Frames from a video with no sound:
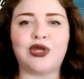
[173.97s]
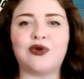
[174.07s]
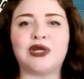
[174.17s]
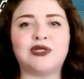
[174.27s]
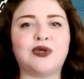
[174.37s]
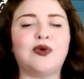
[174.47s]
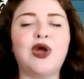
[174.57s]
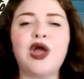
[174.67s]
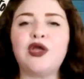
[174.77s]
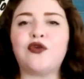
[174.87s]
You could do
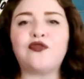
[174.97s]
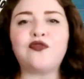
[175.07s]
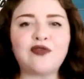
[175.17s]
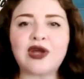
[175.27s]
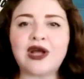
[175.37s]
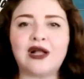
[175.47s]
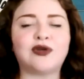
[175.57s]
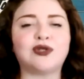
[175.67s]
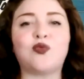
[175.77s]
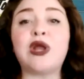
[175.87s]
your favorite
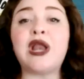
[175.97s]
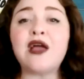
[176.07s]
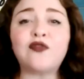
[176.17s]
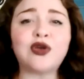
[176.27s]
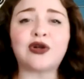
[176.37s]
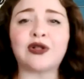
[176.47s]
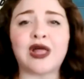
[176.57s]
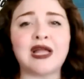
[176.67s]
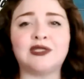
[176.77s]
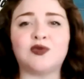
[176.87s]
colors, whatever your
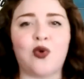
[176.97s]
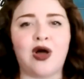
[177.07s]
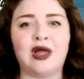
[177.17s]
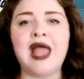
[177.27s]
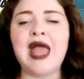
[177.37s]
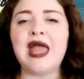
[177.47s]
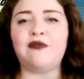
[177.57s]
clients want.